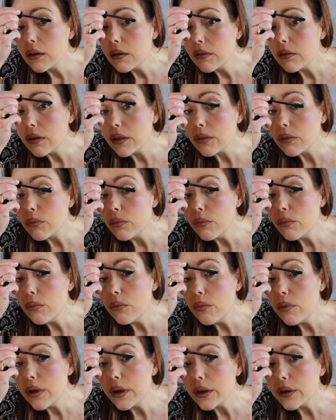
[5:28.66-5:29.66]
with
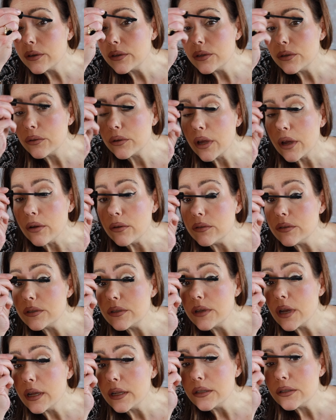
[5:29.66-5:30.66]
1 or 2 coats,
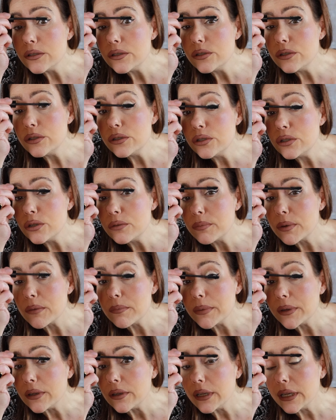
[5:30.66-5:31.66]
not super
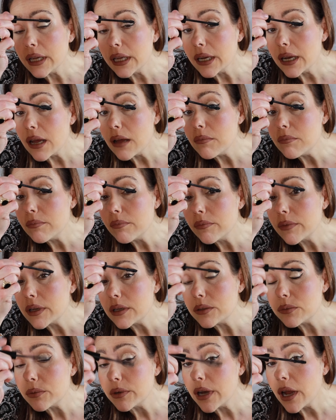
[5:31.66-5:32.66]
building it up
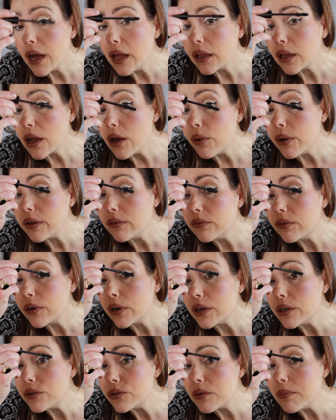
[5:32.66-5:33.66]
because we're not going
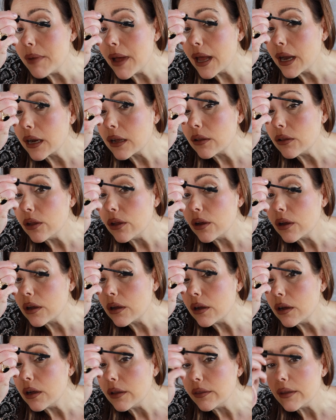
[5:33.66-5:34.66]
for a dramatic look
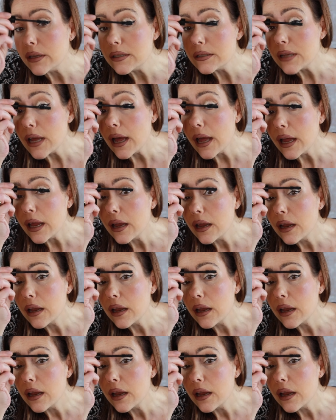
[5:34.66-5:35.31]
on this eye.